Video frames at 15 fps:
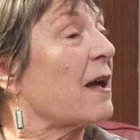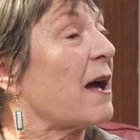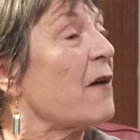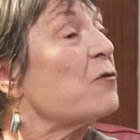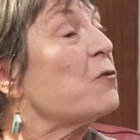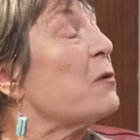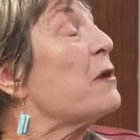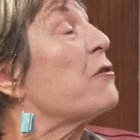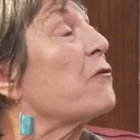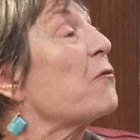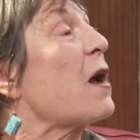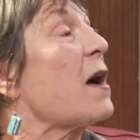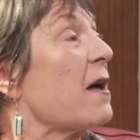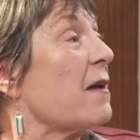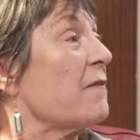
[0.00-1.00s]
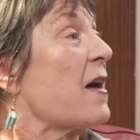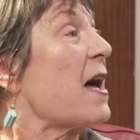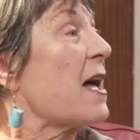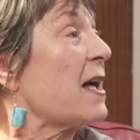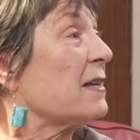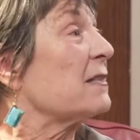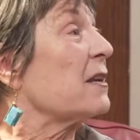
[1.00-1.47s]
do we thrive
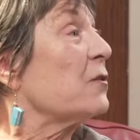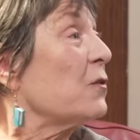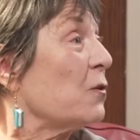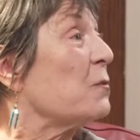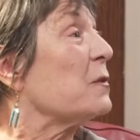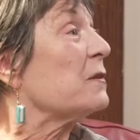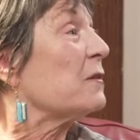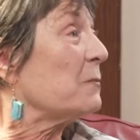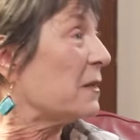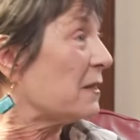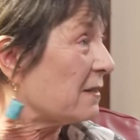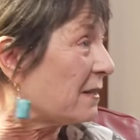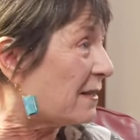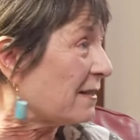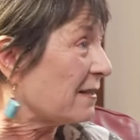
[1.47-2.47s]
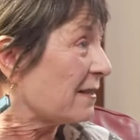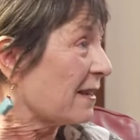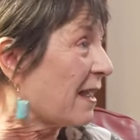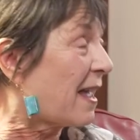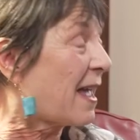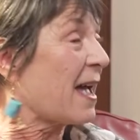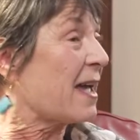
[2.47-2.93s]
as a human species
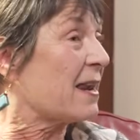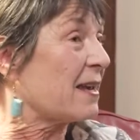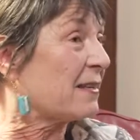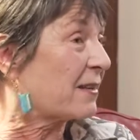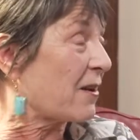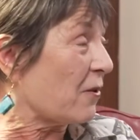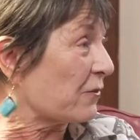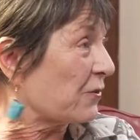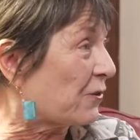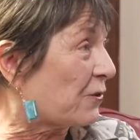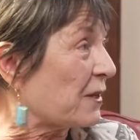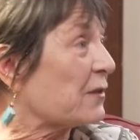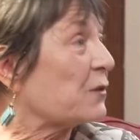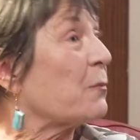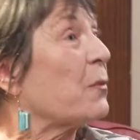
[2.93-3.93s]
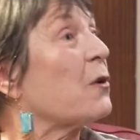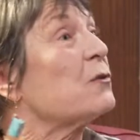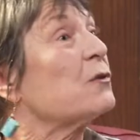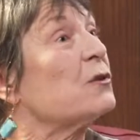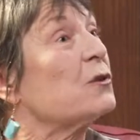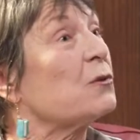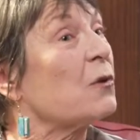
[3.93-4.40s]
and as cultures, as
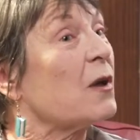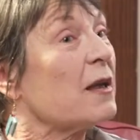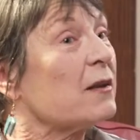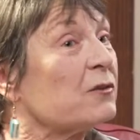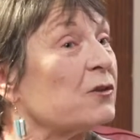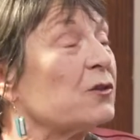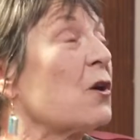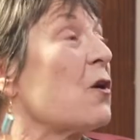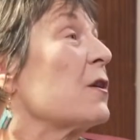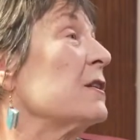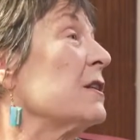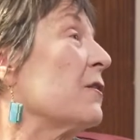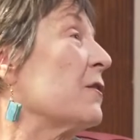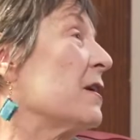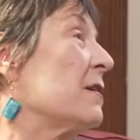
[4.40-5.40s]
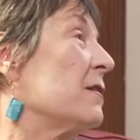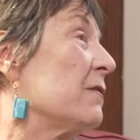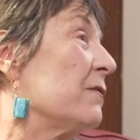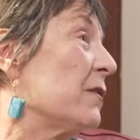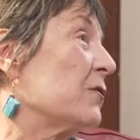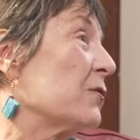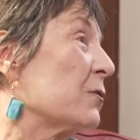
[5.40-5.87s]
opposed to solitary
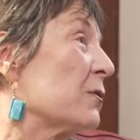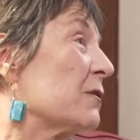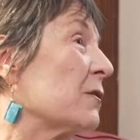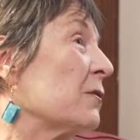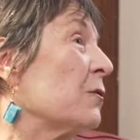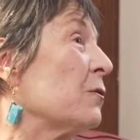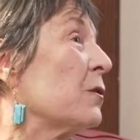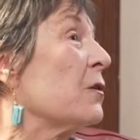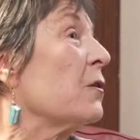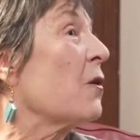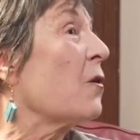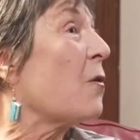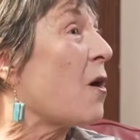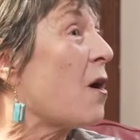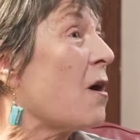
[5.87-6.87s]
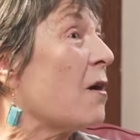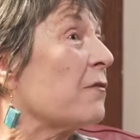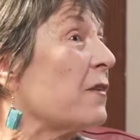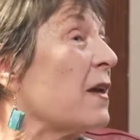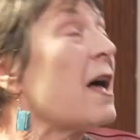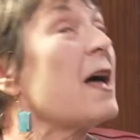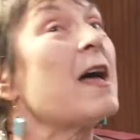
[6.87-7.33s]
individuals who could go
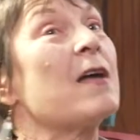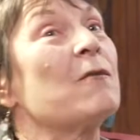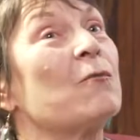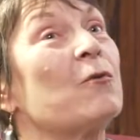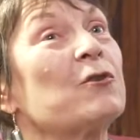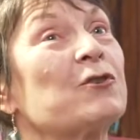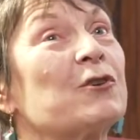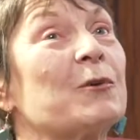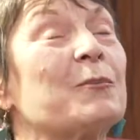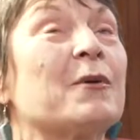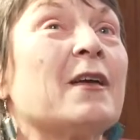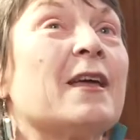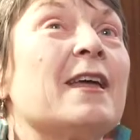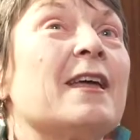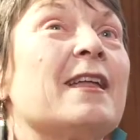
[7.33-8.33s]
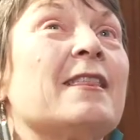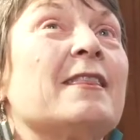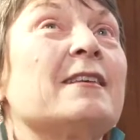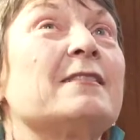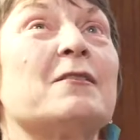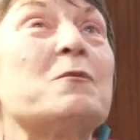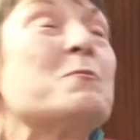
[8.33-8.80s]
off, and worship
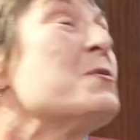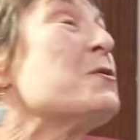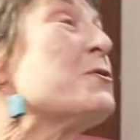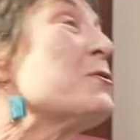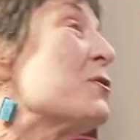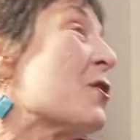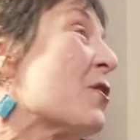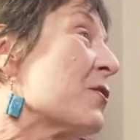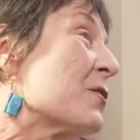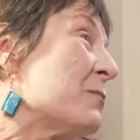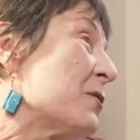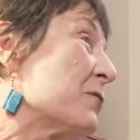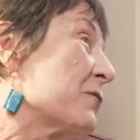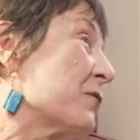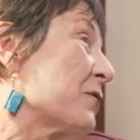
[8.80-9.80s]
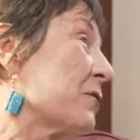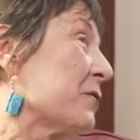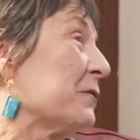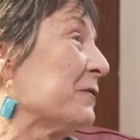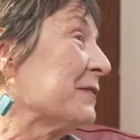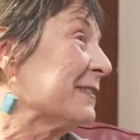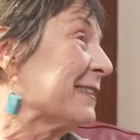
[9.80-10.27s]
the moon on a
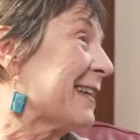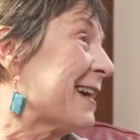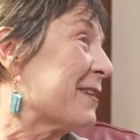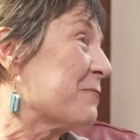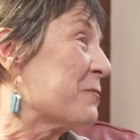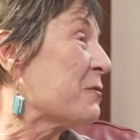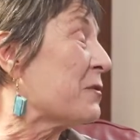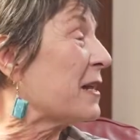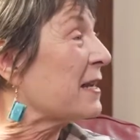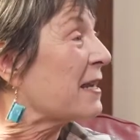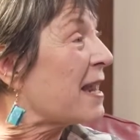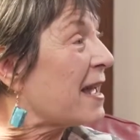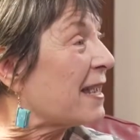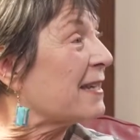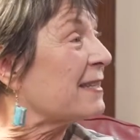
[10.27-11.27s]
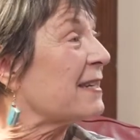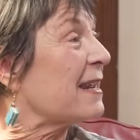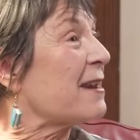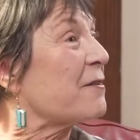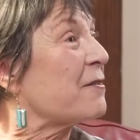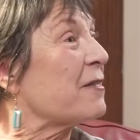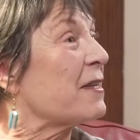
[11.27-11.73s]
beautiful kind of moonlit night
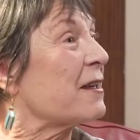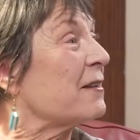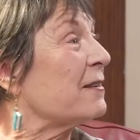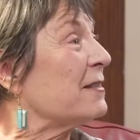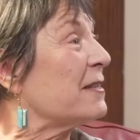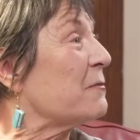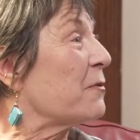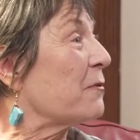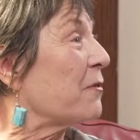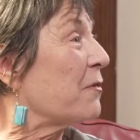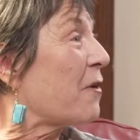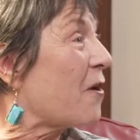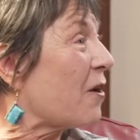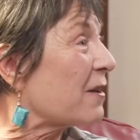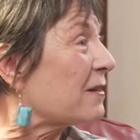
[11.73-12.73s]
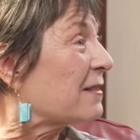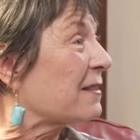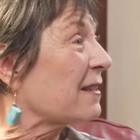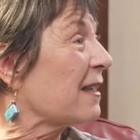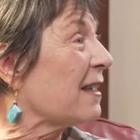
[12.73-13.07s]
and think deep thoughts.